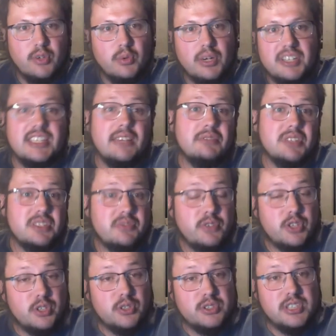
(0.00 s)
want to save this for
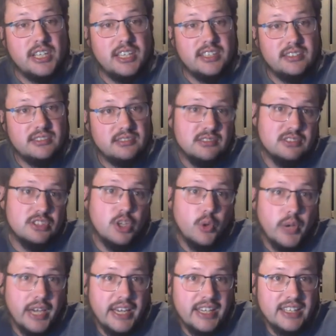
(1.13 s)
Thursday, go
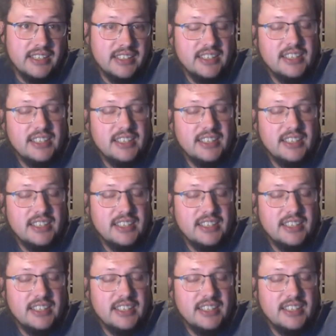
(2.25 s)
ahead.